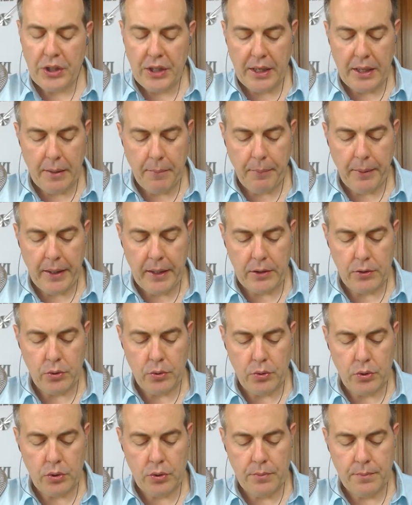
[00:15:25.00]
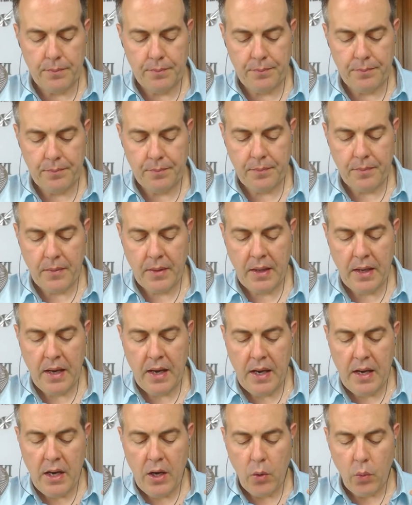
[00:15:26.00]
apparatus,
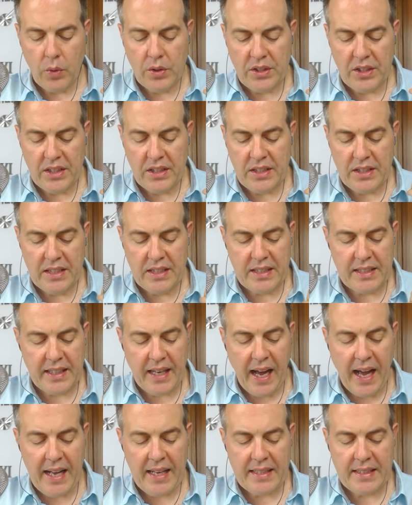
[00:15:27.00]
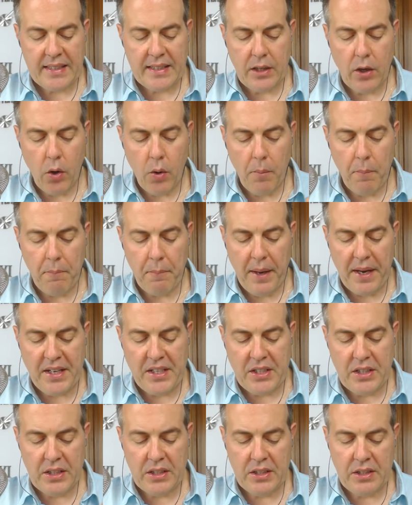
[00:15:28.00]
which is discussed on
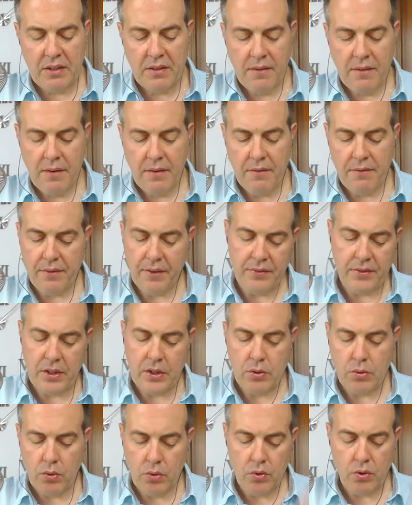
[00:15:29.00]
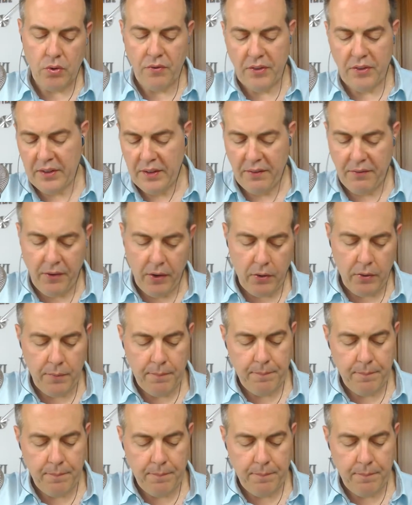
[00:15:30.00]
pages 52 to 54.